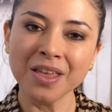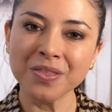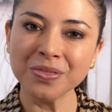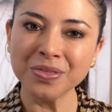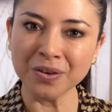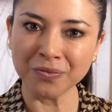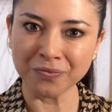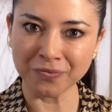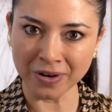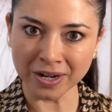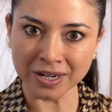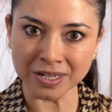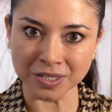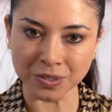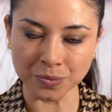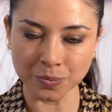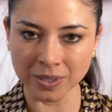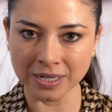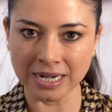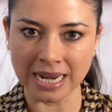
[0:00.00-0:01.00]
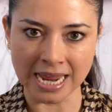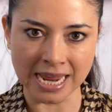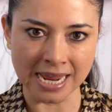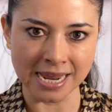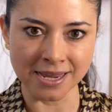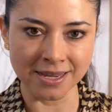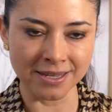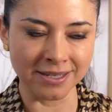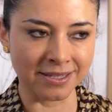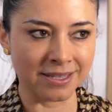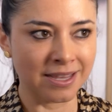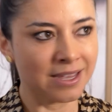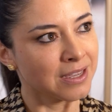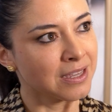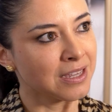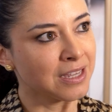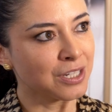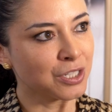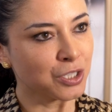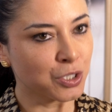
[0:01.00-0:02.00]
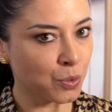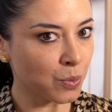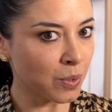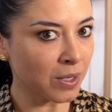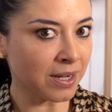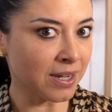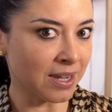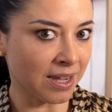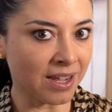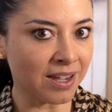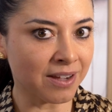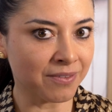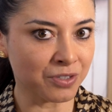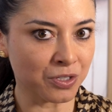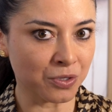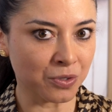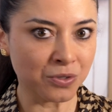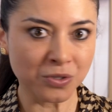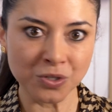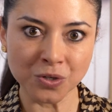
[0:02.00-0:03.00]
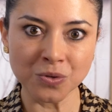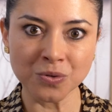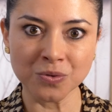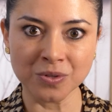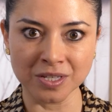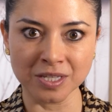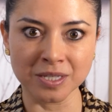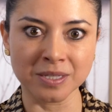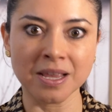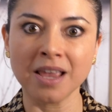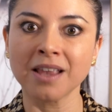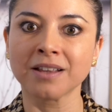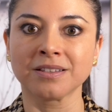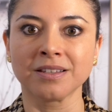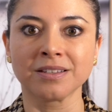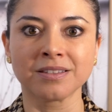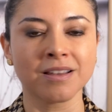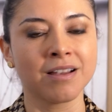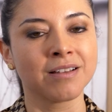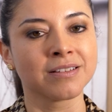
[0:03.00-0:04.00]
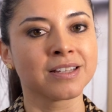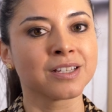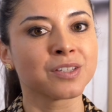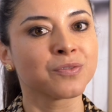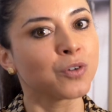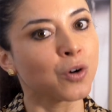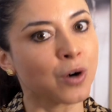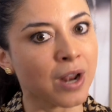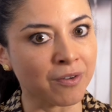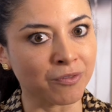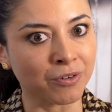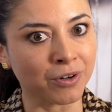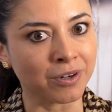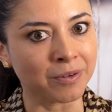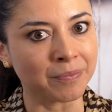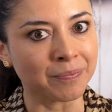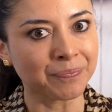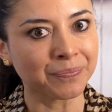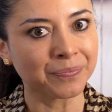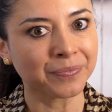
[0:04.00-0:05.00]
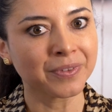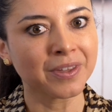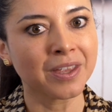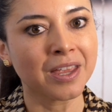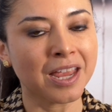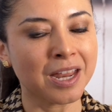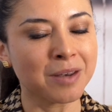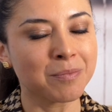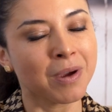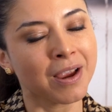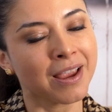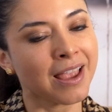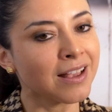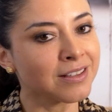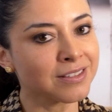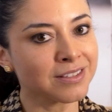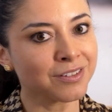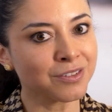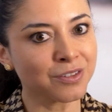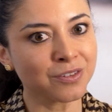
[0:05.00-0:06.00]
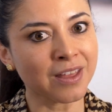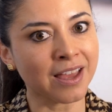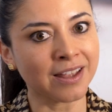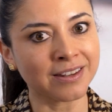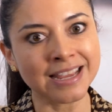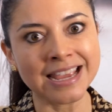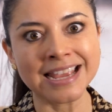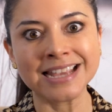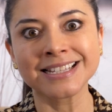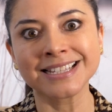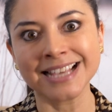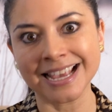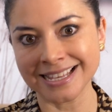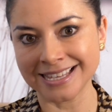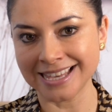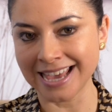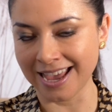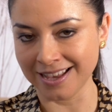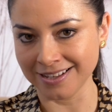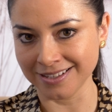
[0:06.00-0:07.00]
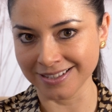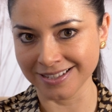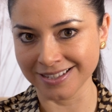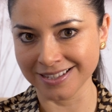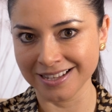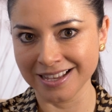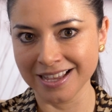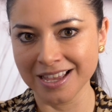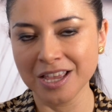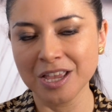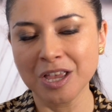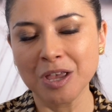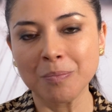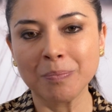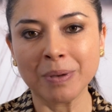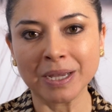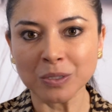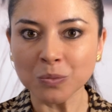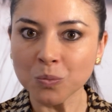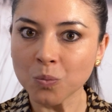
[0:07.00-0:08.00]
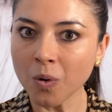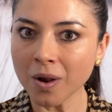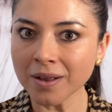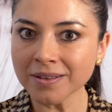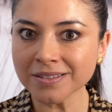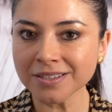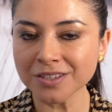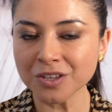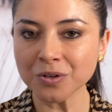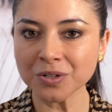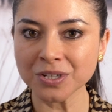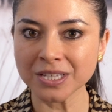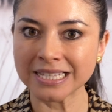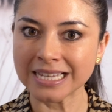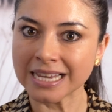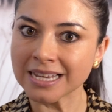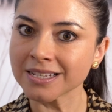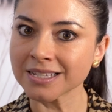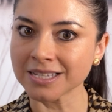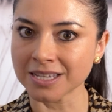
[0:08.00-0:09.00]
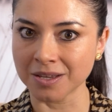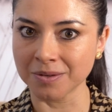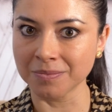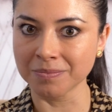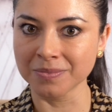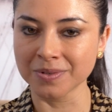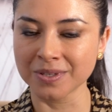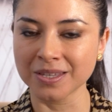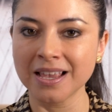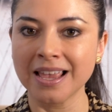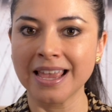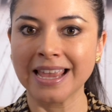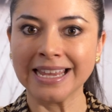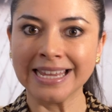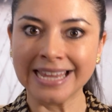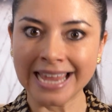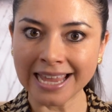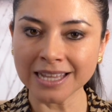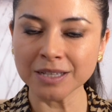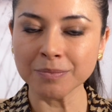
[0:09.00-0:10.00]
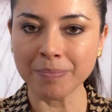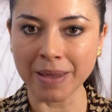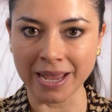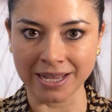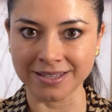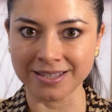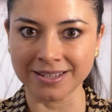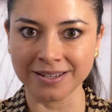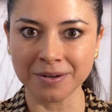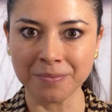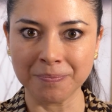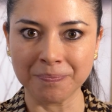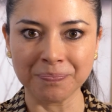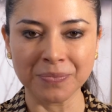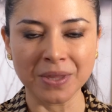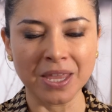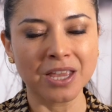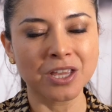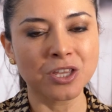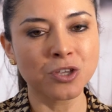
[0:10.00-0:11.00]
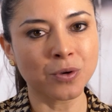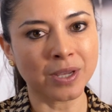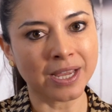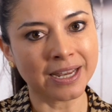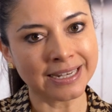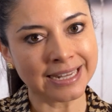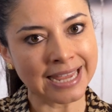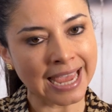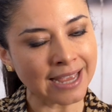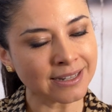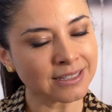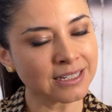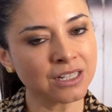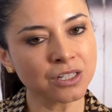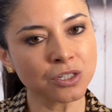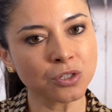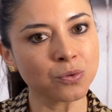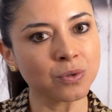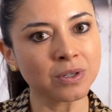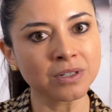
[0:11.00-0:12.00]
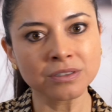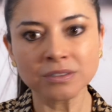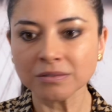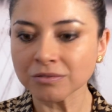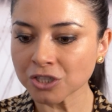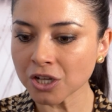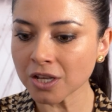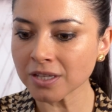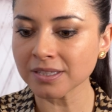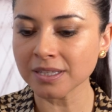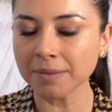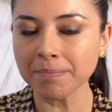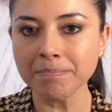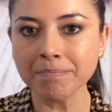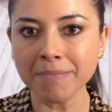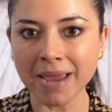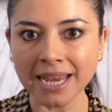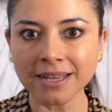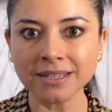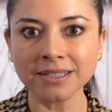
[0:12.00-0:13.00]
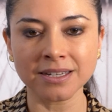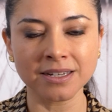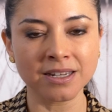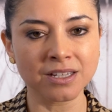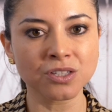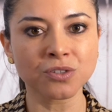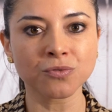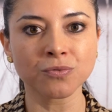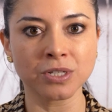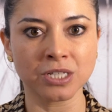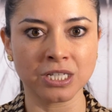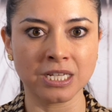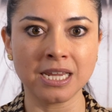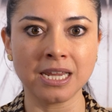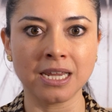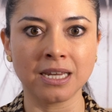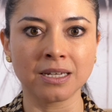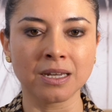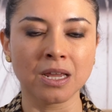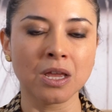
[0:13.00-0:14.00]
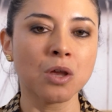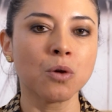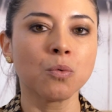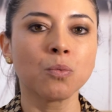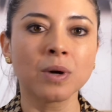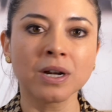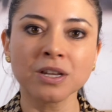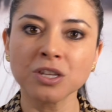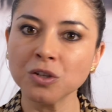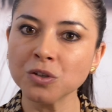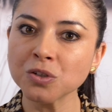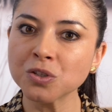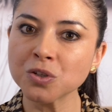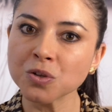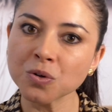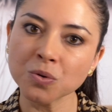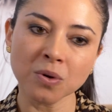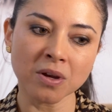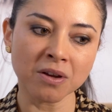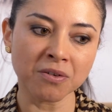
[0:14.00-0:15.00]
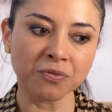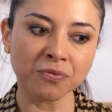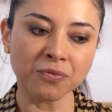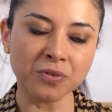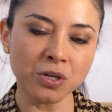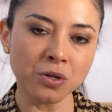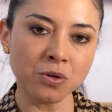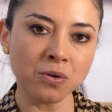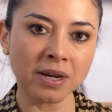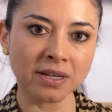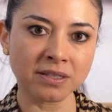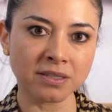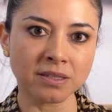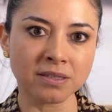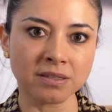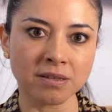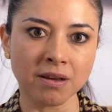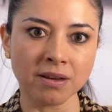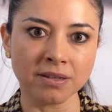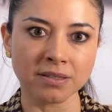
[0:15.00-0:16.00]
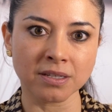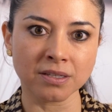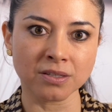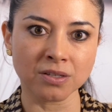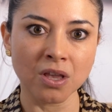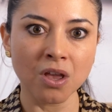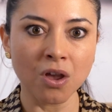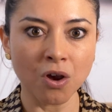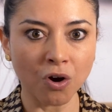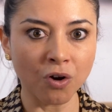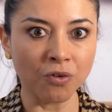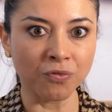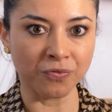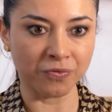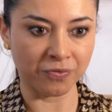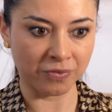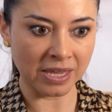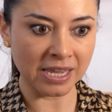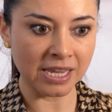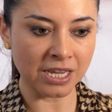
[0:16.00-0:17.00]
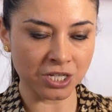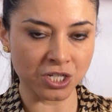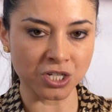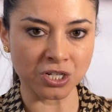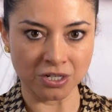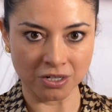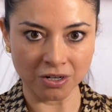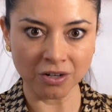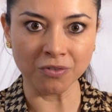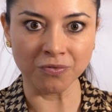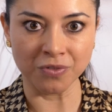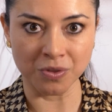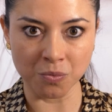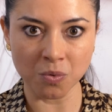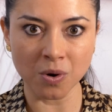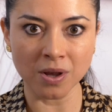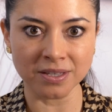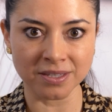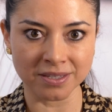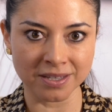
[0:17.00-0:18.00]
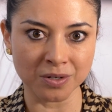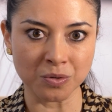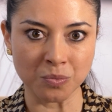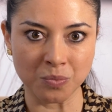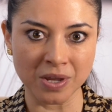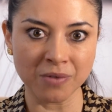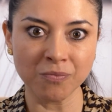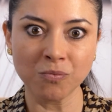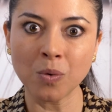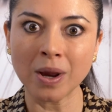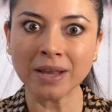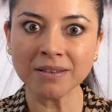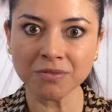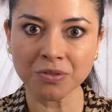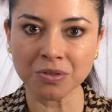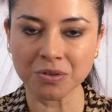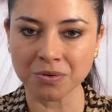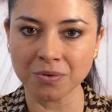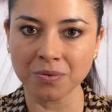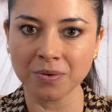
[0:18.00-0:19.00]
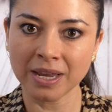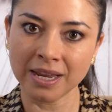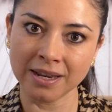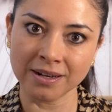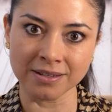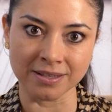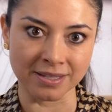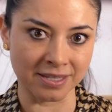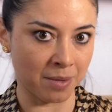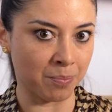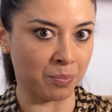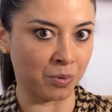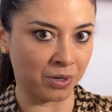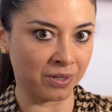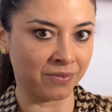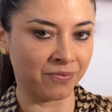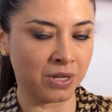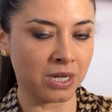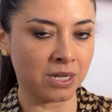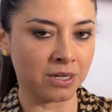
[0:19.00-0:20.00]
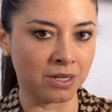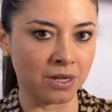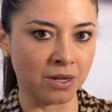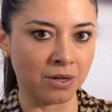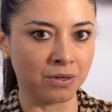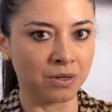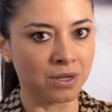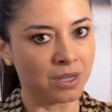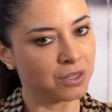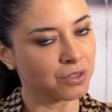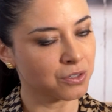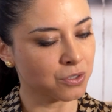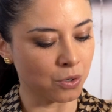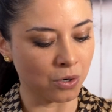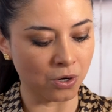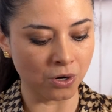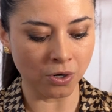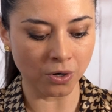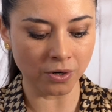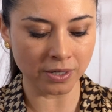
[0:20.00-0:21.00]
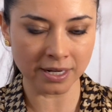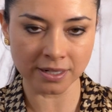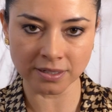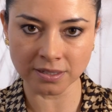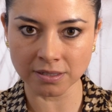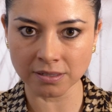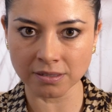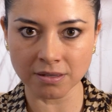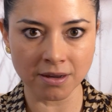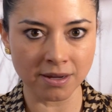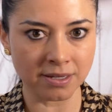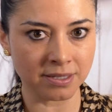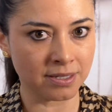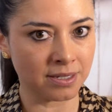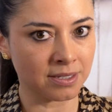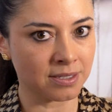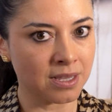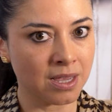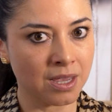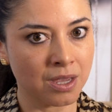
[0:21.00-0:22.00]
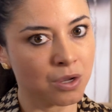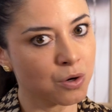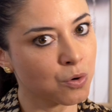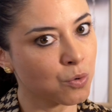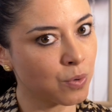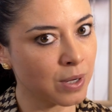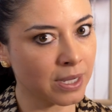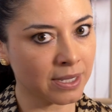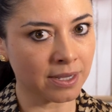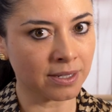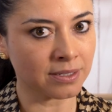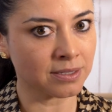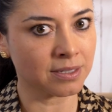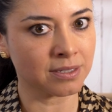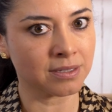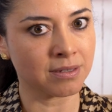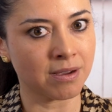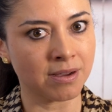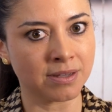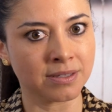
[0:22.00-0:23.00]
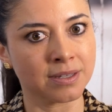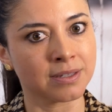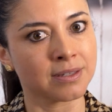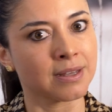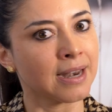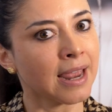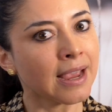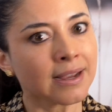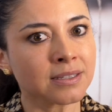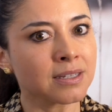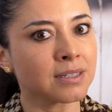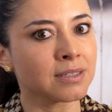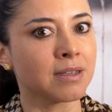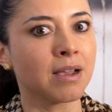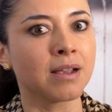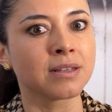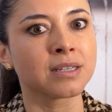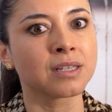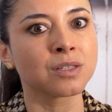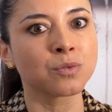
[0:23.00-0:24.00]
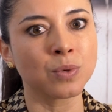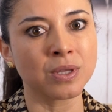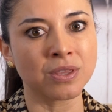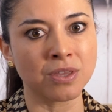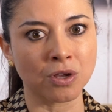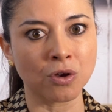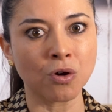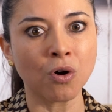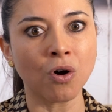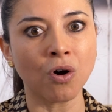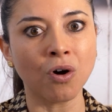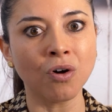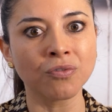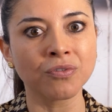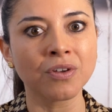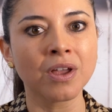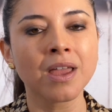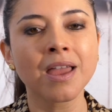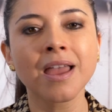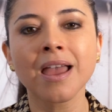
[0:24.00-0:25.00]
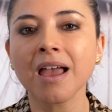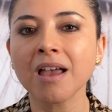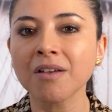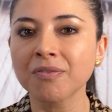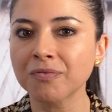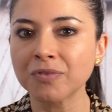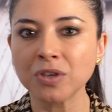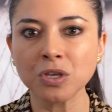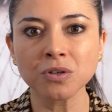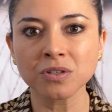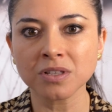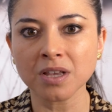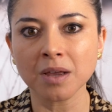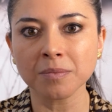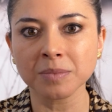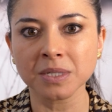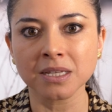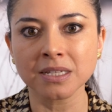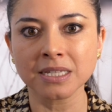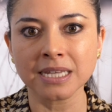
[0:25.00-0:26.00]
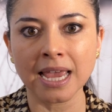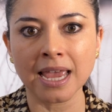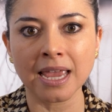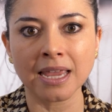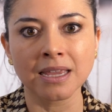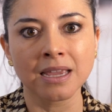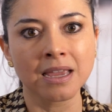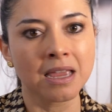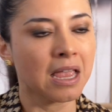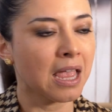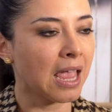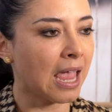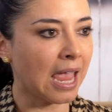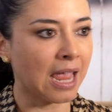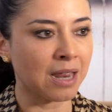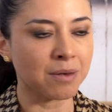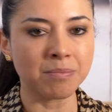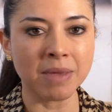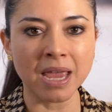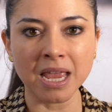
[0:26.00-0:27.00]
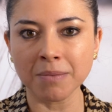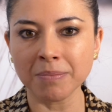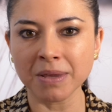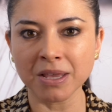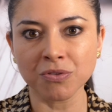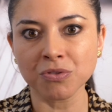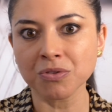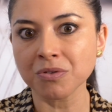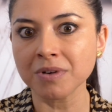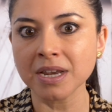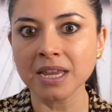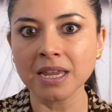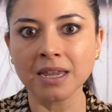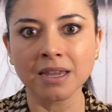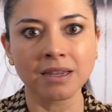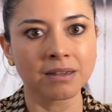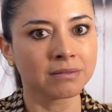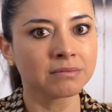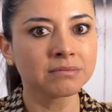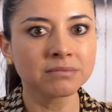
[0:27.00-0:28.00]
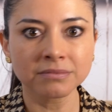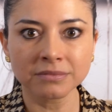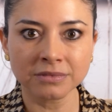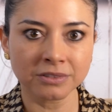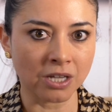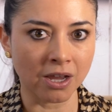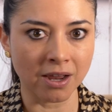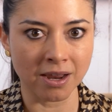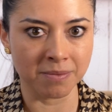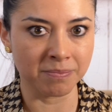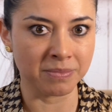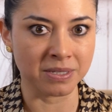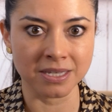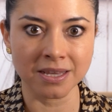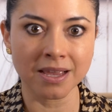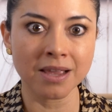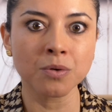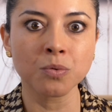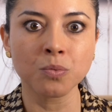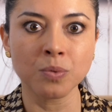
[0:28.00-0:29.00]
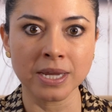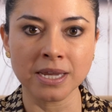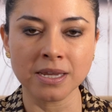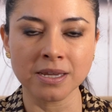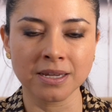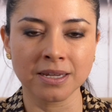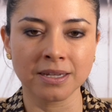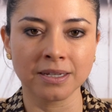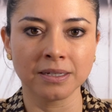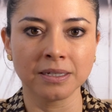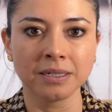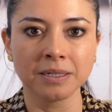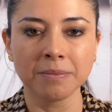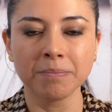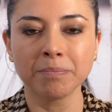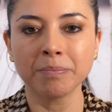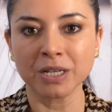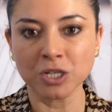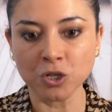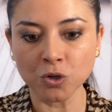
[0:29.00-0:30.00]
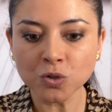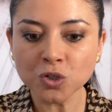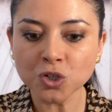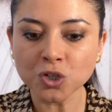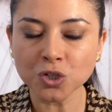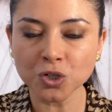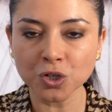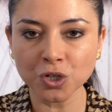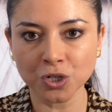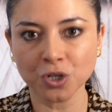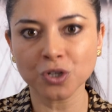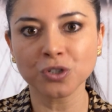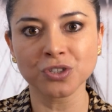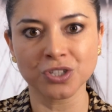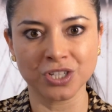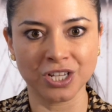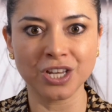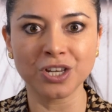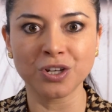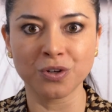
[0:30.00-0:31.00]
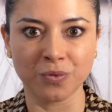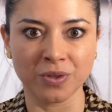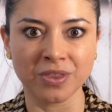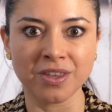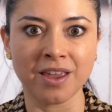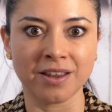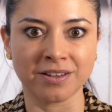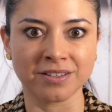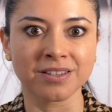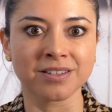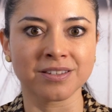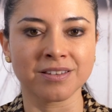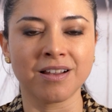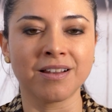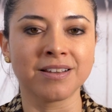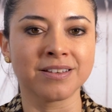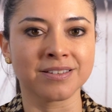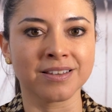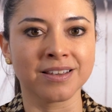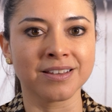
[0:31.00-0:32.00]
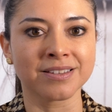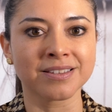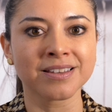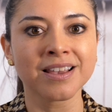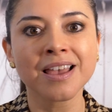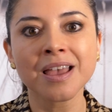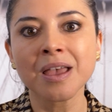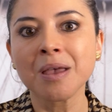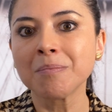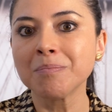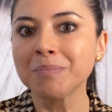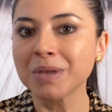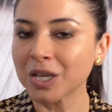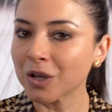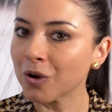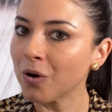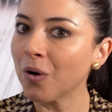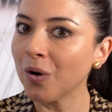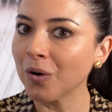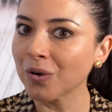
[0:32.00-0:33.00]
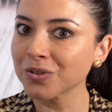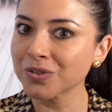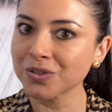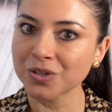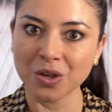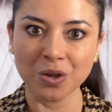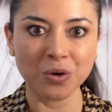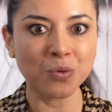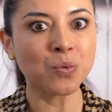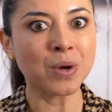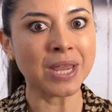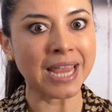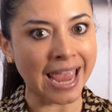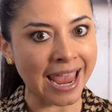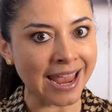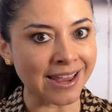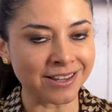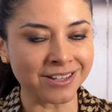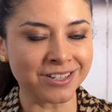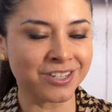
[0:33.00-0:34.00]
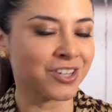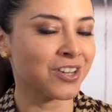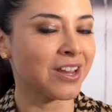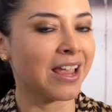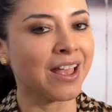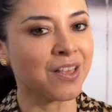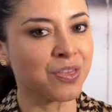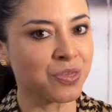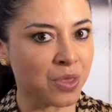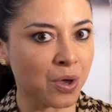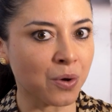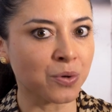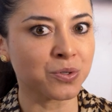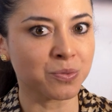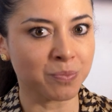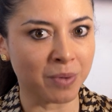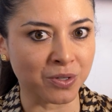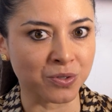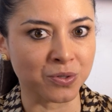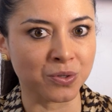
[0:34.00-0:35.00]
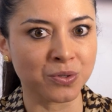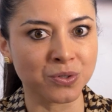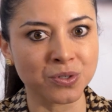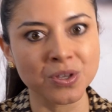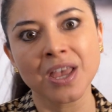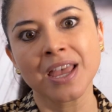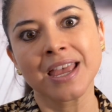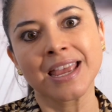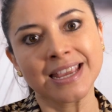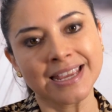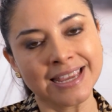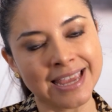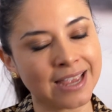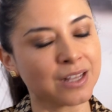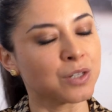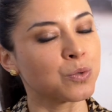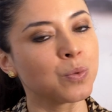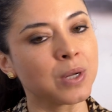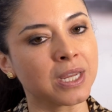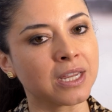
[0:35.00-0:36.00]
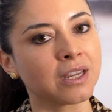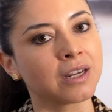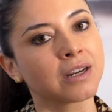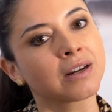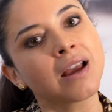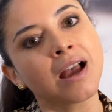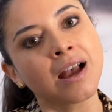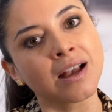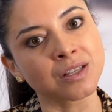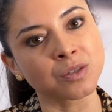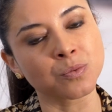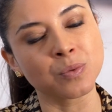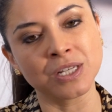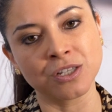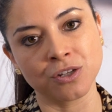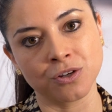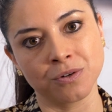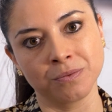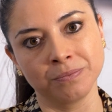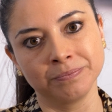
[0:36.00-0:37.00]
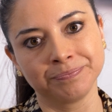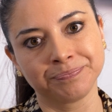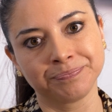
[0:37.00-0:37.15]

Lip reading: The first one is, do I have to do these exercises forever? And my answer to that is yes. But once your symptoms get better, you can get into just a maintenance routine where you do a few exercises of each of the ones that we went through in a separate video. So long exercises, quick exercises, and exercises with a cough a few times a day and maybe 3 times a week. But you should continue with the exercises because we age and those muscles get weaker as we do.